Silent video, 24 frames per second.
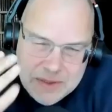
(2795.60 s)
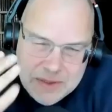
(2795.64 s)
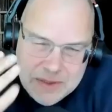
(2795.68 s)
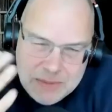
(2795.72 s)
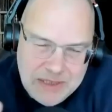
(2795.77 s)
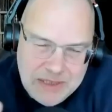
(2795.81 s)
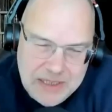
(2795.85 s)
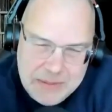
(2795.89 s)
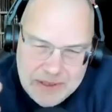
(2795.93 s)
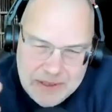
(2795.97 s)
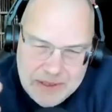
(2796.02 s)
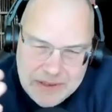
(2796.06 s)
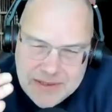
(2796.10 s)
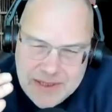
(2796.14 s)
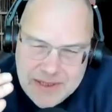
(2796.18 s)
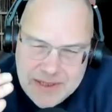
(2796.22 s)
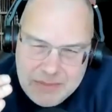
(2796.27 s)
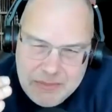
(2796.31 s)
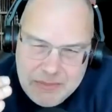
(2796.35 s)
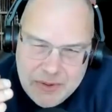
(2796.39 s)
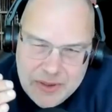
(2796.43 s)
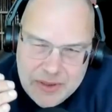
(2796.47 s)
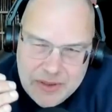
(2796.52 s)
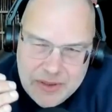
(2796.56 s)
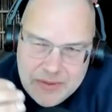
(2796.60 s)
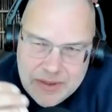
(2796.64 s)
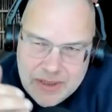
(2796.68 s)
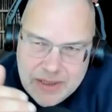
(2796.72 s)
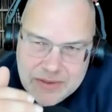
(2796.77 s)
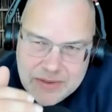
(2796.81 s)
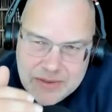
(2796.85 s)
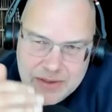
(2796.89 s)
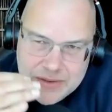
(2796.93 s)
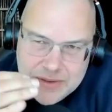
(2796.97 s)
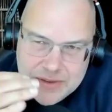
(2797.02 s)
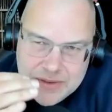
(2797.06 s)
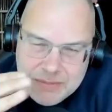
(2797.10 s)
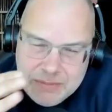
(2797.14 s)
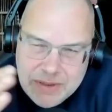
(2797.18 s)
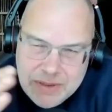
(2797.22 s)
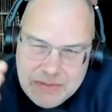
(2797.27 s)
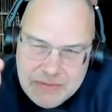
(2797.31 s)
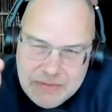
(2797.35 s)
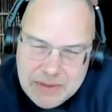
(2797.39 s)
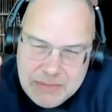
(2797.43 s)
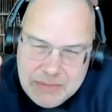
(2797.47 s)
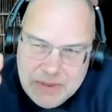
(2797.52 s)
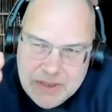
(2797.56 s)
just belaboring the same point over again, yeah. so I'll just
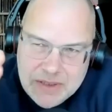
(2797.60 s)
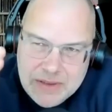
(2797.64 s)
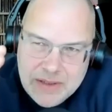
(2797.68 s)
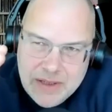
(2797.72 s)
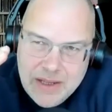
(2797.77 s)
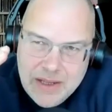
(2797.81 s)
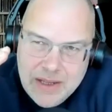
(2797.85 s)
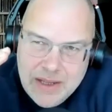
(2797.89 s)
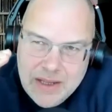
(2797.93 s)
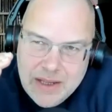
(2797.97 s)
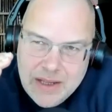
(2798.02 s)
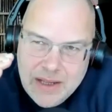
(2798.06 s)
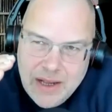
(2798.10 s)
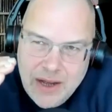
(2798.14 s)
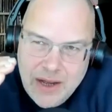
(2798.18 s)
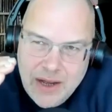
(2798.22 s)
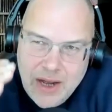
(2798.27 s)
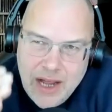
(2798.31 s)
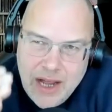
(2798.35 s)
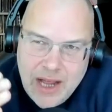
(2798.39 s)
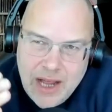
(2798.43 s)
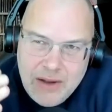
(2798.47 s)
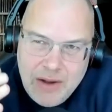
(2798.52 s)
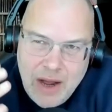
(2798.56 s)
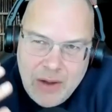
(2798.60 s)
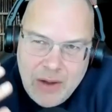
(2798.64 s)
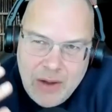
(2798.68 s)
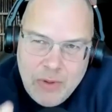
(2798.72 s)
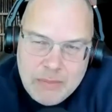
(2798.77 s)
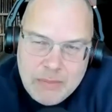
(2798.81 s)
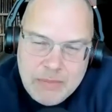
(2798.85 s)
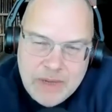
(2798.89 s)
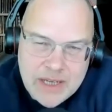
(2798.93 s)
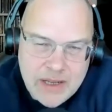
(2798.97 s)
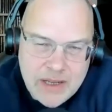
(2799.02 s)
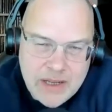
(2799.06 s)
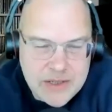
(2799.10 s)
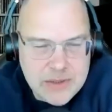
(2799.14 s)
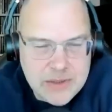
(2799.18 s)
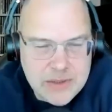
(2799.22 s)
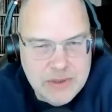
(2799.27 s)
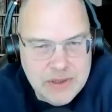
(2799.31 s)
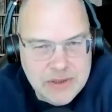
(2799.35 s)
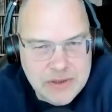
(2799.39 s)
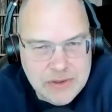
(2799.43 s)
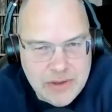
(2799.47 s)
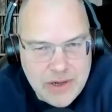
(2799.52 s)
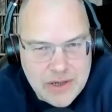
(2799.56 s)
briefly. But uh, I I want my
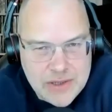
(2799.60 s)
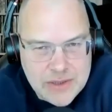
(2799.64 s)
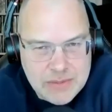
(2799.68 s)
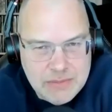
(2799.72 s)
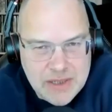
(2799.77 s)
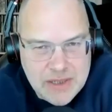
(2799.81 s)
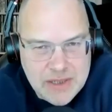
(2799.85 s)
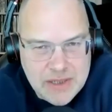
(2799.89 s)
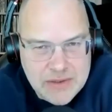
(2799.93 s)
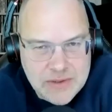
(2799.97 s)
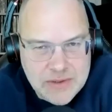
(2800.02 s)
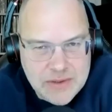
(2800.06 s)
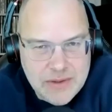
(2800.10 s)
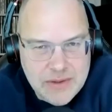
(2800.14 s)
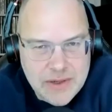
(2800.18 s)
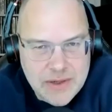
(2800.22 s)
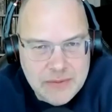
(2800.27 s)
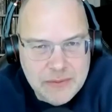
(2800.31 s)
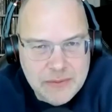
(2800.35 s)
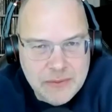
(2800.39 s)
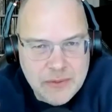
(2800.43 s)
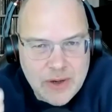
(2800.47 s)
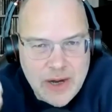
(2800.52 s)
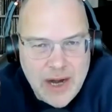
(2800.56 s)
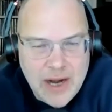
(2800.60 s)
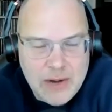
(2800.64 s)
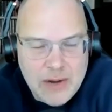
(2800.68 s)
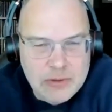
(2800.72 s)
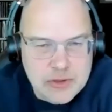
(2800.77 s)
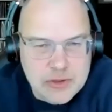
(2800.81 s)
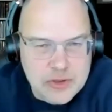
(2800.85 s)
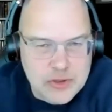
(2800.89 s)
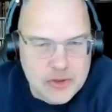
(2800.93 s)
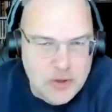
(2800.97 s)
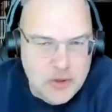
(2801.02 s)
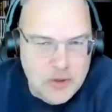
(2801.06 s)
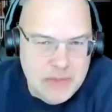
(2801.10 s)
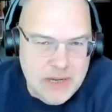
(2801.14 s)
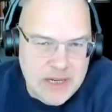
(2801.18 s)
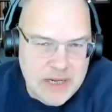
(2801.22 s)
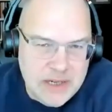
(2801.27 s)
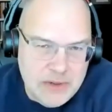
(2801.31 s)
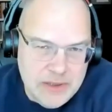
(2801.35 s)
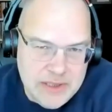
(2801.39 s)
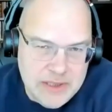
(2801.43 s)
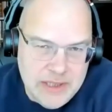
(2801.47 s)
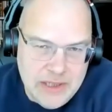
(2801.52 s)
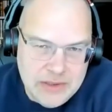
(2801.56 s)
customer to trust me, so therefore I will show my
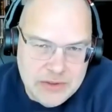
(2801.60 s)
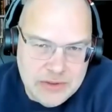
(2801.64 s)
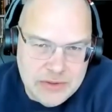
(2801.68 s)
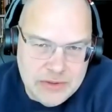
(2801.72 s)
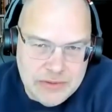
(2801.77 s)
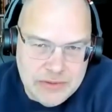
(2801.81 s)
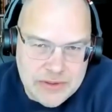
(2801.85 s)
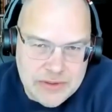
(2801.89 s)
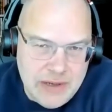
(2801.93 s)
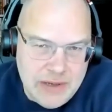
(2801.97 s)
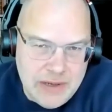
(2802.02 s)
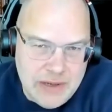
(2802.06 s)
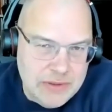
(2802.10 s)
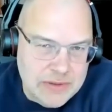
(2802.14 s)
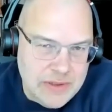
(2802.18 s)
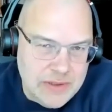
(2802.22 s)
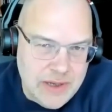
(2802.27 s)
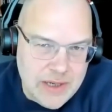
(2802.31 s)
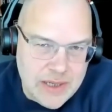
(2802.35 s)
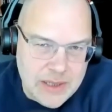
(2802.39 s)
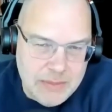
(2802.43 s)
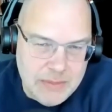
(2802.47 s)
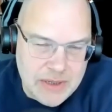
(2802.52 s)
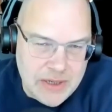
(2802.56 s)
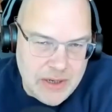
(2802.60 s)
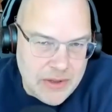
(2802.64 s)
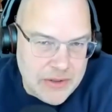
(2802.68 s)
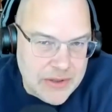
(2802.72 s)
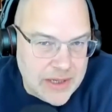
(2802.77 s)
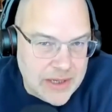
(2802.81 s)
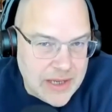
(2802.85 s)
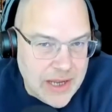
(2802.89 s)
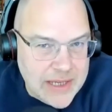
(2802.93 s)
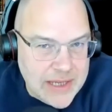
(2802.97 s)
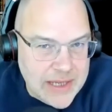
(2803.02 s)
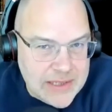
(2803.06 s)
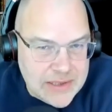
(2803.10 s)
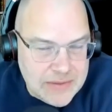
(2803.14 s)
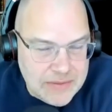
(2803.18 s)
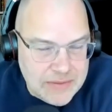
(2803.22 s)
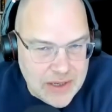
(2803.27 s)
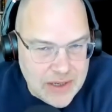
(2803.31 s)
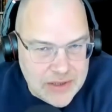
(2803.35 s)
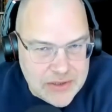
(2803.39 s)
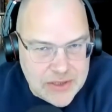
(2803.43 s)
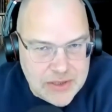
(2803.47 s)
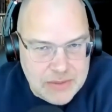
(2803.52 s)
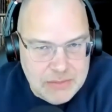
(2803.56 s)
credentials. I will talk about all the kinds of
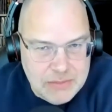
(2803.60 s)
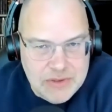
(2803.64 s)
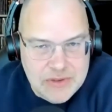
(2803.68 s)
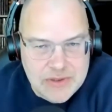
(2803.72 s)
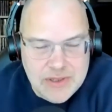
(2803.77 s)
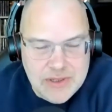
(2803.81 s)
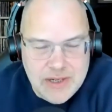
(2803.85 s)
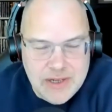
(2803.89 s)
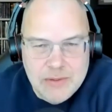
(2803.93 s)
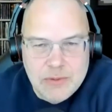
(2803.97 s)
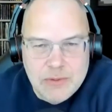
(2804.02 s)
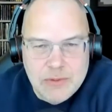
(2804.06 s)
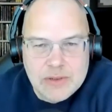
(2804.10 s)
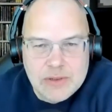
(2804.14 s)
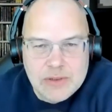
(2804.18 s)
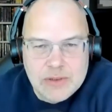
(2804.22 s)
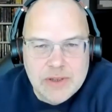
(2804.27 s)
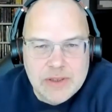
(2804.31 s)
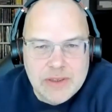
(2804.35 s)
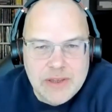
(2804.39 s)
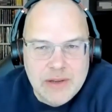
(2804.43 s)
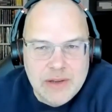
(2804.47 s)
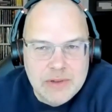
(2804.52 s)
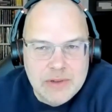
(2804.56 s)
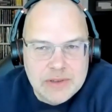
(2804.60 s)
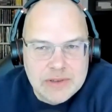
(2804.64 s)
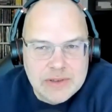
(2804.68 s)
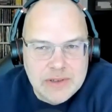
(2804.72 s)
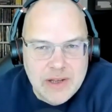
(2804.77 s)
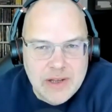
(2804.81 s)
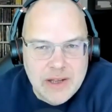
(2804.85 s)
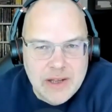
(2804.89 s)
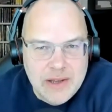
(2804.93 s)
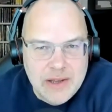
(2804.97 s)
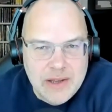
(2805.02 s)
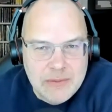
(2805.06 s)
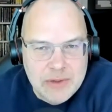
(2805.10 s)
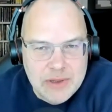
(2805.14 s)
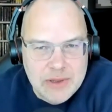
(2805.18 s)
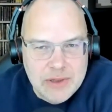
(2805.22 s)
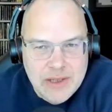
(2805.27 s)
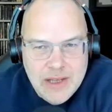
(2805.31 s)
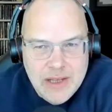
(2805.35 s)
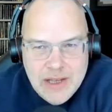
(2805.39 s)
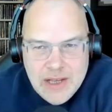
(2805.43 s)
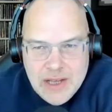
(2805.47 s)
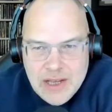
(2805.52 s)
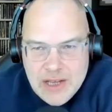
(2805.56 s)
customers that I worked with. I will t- I
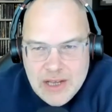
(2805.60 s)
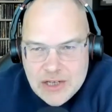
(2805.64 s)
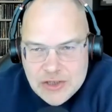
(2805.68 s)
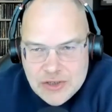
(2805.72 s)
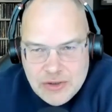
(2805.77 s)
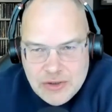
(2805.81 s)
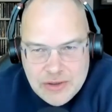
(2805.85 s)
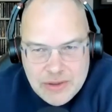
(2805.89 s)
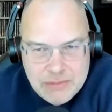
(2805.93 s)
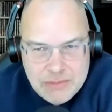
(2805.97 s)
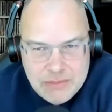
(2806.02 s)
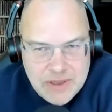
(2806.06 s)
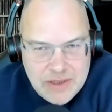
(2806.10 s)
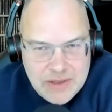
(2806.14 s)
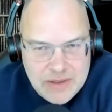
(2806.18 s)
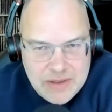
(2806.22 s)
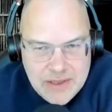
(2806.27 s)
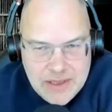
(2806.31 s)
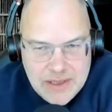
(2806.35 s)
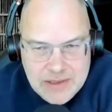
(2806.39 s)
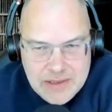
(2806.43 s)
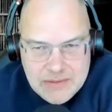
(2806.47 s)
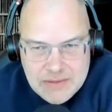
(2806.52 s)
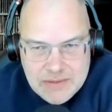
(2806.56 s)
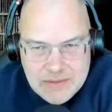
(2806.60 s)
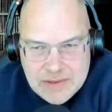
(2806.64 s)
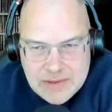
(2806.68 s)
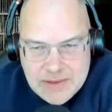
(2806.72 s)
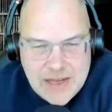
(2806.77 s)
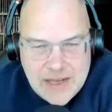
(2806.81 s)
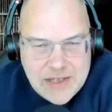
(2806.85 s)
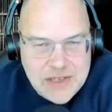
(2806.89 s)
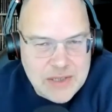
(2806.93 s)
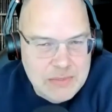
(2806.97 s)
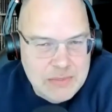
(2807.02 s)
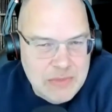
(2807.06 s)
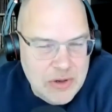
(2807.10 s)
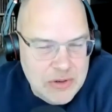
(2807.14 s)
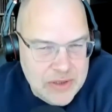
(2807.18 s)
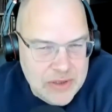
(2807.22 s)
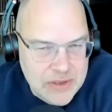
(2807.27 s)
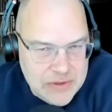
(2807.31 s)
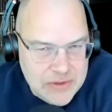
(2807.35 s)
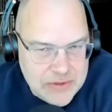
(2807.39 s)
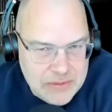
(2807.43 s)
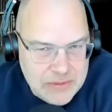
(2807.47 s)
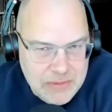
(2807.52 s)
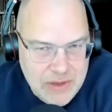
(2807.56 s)
will show them the the
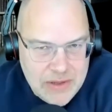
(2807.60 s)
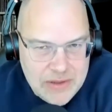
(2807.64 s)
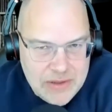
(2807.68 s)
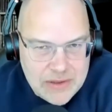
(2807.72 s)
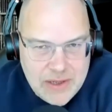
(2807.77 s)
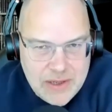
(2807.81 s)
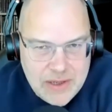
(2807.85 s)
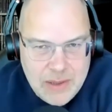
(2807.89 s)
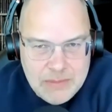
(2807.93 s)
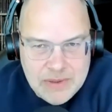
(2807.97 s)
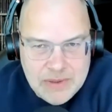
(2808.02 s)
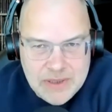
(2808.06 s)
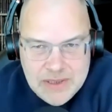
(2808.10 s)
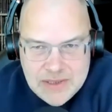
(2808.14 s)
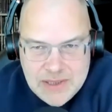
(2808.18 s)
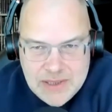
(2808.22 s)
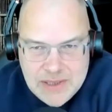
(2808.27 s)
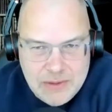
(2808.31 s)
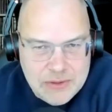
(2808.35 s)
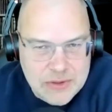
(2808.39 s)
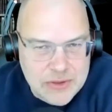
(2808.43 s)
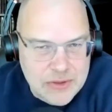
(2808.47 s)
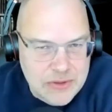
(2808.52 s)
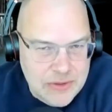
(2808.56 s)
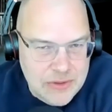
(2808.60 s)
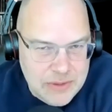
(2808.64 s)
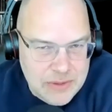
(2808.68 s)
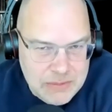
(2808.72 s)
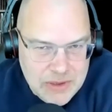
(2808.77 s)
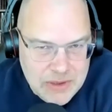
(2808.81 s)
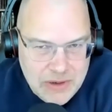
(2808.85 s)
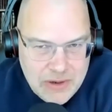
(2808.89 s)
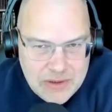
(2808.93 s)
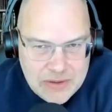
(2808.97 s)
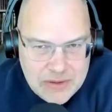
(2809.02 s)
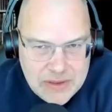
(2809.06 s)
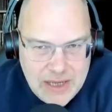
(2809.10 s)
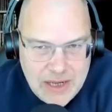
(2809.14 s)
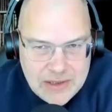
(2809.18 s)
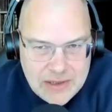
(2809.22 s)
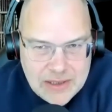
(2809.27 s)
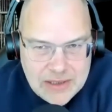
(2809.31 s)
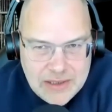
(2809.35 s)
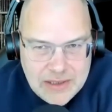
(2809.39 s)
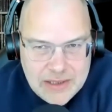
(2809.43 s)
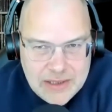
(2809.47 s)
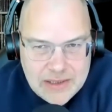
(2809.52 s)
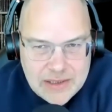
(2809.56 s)
testimonials from other companies. I will show them the R O I
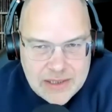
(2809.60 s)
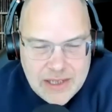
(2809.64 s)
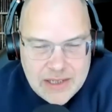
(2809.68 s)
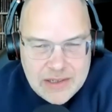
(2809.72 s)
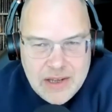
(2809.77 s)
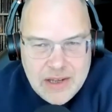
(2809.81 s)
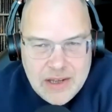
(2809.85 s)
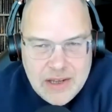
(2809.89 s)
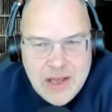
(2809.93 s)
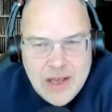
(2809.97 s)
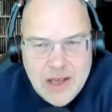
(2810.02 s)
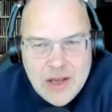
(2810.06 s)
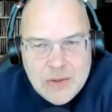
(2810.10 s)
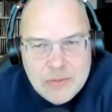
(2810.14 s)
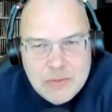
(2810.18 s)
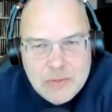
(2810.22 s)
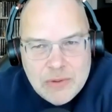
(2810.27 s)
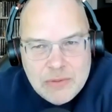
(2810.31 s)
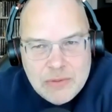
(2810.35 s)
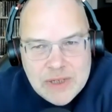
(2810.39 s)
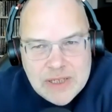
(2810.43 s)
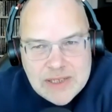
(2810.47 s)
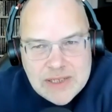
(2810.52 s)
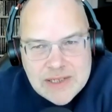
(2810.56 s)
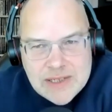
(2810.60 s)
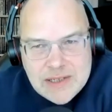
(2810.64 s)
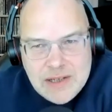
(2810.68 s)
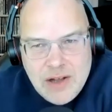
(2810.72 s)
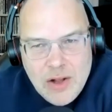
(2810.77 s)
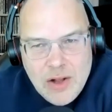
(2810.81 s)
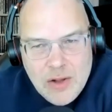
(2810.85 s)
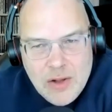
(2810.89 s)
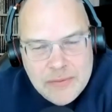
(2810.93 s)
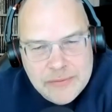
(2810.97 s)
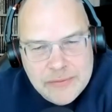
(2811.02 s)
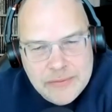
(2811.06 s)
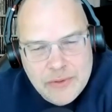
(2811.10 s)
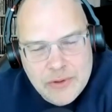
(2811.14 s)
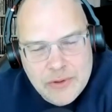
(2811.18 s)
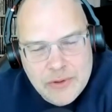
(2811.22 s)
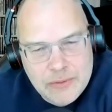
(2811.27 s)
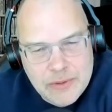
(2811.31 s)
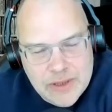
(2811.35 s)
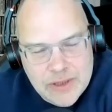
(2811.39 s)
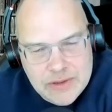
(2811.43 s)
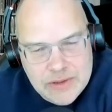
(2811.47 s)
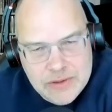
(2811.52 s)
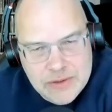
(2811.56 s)
calculator. Again, what we solve
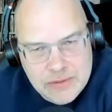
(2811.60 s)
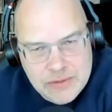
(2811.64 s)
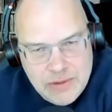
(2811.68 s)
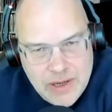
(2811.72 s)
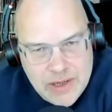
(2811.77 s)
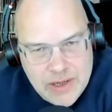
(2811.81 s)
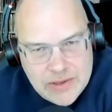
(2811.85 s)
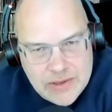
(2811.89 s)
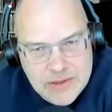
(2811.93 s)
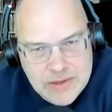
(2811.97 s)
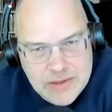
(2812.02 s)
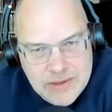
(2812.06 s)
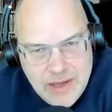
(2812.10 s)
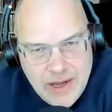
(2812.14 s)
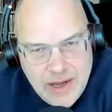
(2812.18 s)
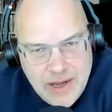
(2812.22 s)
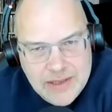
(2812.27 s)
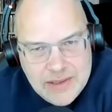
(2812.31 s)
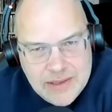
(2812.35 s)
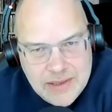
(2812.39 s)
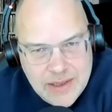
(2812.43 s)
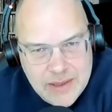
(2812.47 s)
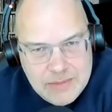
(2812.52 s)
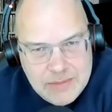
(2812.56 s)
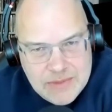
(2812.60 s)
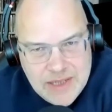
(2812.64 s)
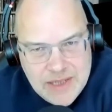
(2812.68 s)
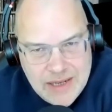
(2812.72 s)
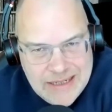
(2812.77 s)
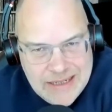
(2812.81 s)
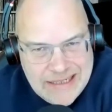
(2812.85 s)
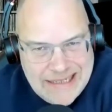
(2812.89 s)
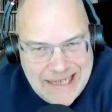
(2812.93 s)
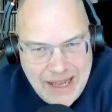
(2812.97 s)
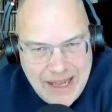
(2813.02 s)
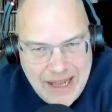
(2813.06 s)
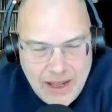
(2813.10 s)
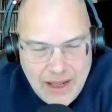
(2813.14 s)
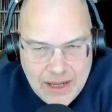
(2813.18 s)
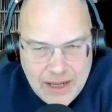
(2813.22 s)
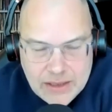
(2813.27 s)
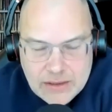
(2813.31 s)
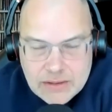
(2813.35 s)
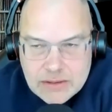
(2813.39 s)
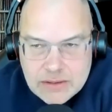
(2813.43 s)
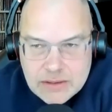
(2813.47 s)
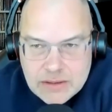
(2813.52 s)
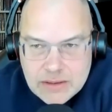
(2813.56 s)
for with trust nine times out of
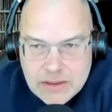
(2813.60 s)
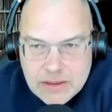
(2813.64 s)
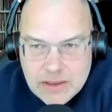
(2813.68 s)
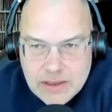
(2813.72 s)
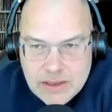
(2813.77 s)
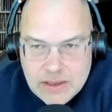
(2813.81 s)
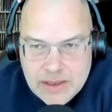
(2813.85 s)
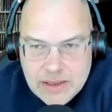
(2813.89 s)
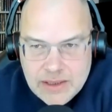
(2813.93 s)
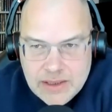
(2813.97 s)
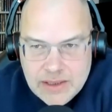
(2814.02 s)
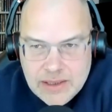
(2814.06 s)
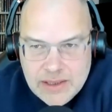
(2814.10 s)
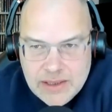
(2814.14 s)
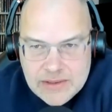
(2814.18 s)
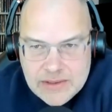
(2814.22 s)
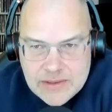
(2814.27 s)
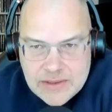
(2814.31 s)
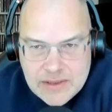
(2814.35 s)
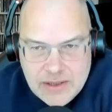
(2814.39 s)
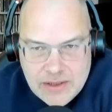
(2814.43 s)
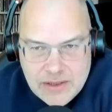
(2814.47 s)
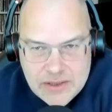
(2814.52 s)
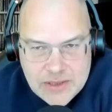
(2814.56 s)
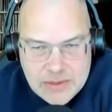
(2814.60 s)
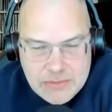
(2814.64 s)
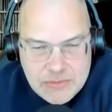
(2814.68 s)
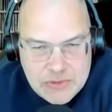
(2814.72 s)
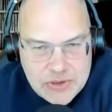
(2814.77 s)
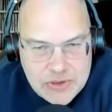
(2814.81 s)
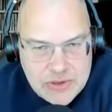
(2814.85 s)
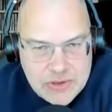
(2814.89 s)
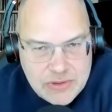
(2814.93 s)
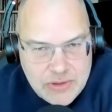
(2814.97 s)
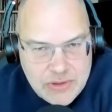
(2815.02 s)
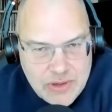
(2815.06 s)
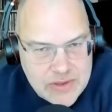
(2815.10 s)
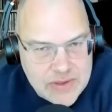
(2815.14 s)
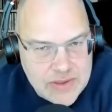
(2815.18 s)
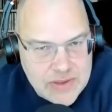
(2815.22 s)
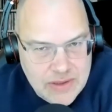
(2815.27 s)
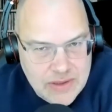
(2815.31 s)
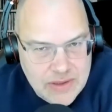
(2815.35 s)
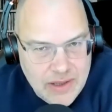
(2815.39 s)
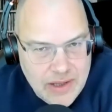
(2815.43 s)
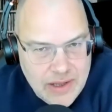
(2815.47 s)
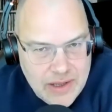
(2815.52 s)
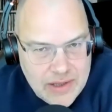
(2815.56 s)
nine is customers' trust
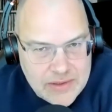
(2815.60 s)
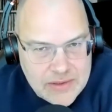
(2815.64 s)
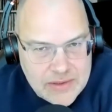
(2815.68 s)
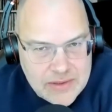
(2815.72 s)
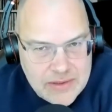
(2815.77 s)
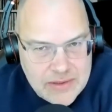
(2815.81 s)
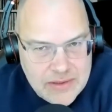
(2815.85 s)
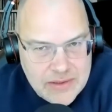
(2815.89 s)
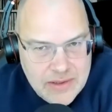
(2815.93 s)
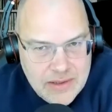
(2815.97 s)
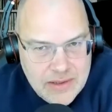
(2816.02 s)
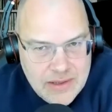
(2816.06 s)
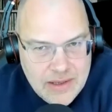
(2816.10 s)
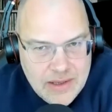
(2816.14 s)
in us.